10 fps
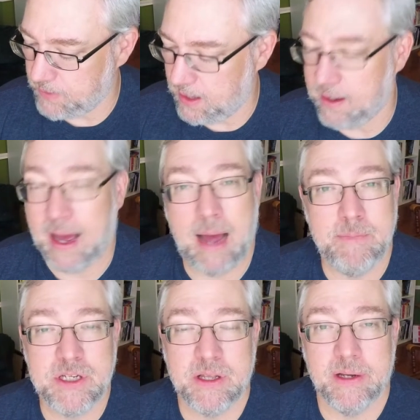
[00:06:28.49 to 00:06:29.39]
I'm
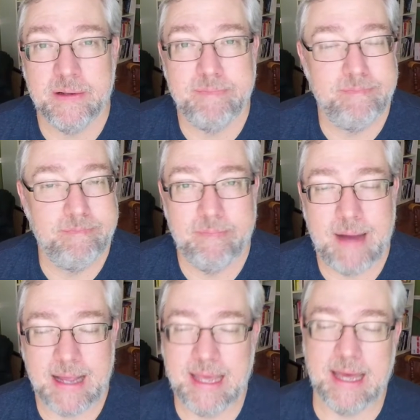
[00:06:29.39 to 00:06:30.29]
just going to,
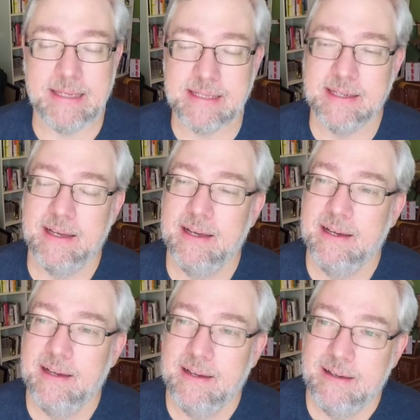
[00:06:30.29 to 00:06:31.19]
I guess,
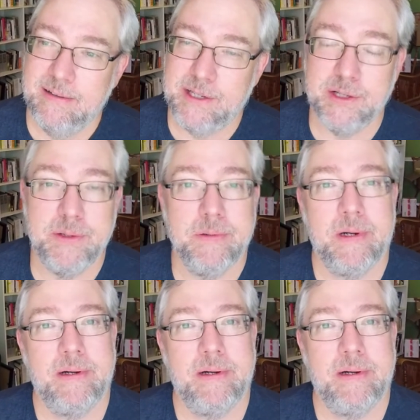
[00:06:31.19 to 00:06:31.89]
do